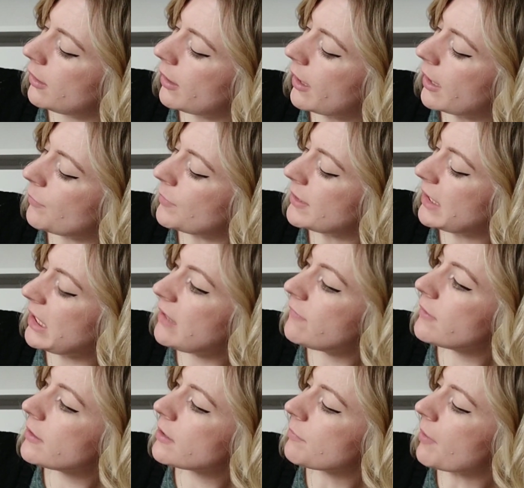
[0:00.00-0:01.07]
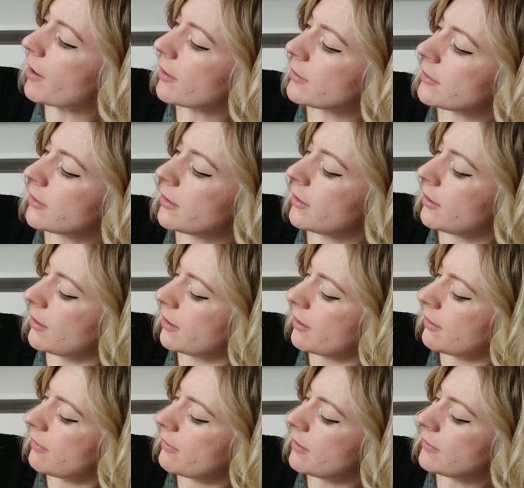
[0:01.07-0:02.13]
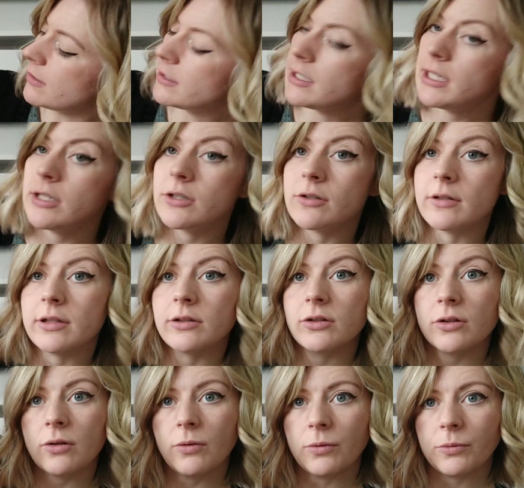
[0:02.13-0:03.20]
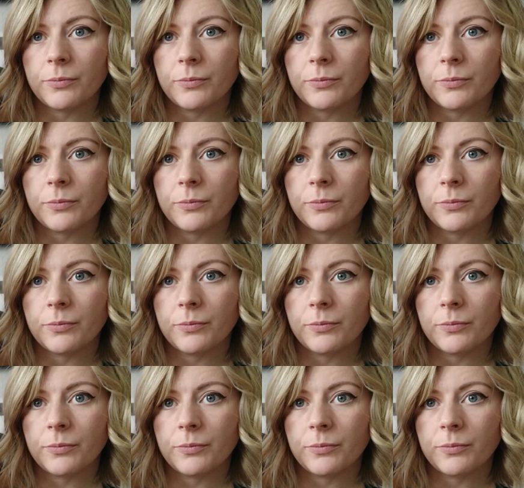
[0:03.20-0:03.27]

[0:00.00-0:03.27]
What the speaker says: and was even smarter than the teacher in school.